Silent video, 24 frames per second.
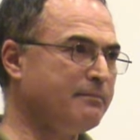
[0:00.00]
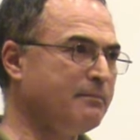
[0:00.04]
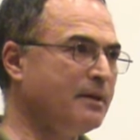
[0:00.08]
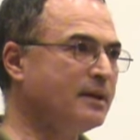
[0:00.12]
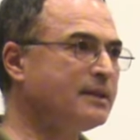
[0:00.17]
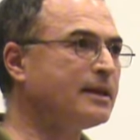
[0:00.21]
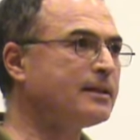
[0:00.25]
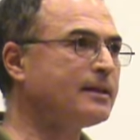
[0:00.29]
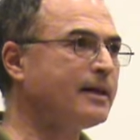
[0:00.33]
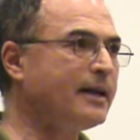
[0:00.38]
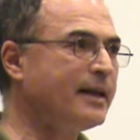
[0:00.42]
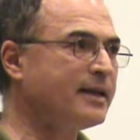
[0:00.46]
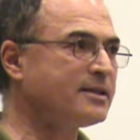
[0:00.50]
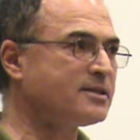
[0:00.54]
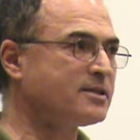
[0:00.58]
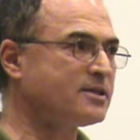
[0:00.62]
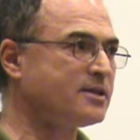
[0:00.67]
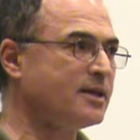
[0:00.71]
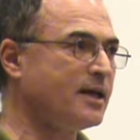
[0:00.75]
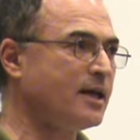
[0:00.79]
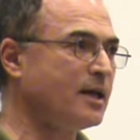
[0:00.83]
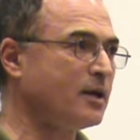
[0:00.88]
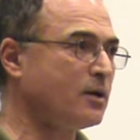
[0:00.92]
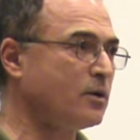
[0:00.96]
immediately
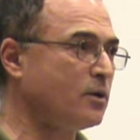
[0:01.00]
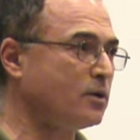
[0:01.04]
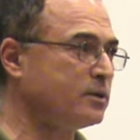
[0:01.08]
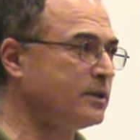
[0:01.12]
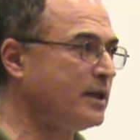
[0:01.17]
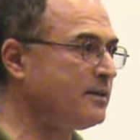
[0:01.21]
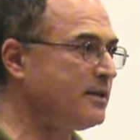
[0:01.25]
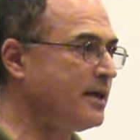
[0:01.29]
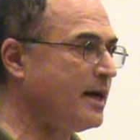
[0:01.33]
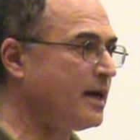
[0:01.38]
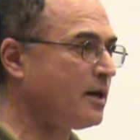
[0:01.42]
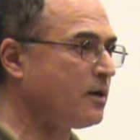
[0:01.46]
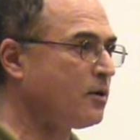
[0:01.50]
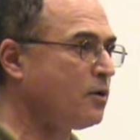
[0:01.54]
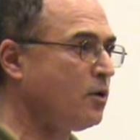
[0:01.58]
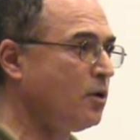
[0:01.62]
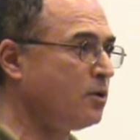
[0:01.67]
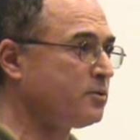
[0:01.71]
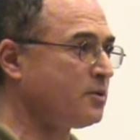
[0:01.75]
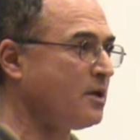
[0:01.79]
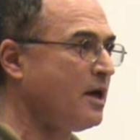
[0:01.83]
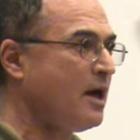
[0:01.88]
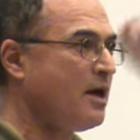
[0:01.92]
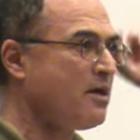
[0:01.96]
encircled and they are
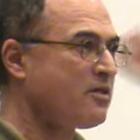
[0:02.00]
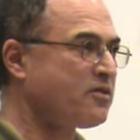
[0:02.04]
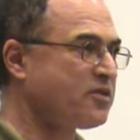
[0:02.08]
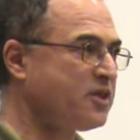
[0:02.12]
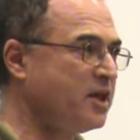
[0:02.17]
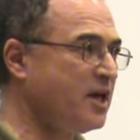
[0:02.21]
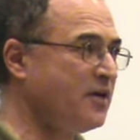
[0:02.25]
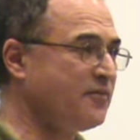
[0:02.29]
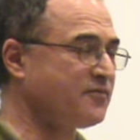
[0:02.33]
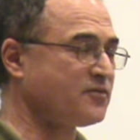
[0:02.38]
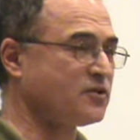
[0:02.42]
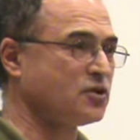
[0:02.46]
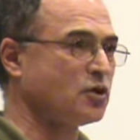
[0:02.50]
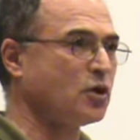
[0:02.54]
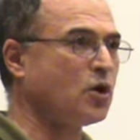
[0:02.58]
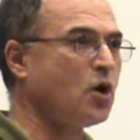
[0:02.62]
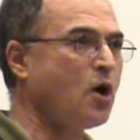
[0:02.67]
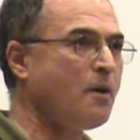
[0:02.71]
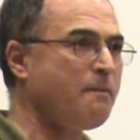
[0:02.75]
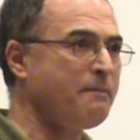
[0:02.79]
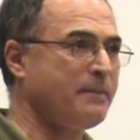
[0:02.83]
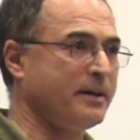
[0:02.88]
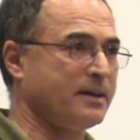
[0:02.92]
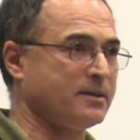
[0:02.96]
called thieves,
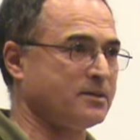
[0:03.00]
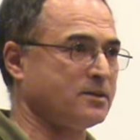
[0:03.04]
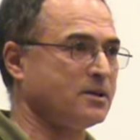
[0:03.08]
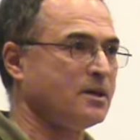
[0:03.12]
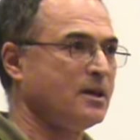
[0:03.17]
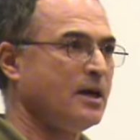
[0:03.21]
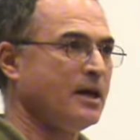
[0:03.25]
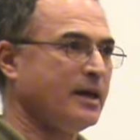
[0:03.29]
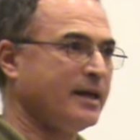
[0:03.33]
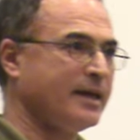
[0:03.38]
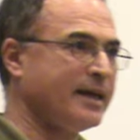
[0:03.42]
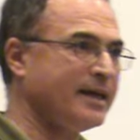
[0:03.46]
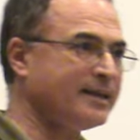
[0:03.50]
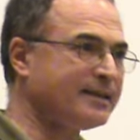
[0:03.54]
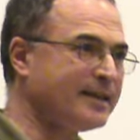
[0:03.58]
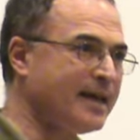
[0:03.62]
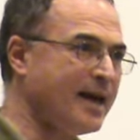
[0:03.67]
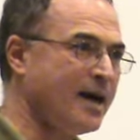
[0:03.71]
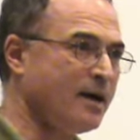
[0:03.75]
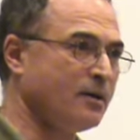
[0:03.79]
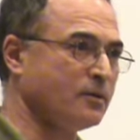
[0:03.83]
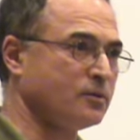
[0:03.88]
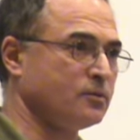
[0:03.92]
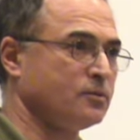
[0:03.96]
robbers, get
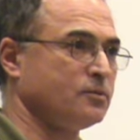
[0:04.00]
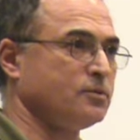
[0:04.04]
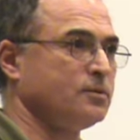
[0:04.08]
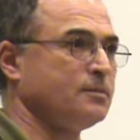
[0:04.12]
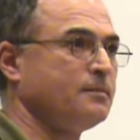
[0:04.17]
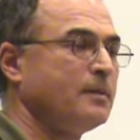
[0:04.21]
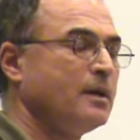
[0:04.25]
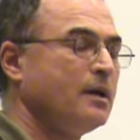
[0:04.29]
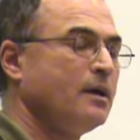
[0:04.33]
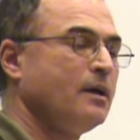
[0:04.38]
out.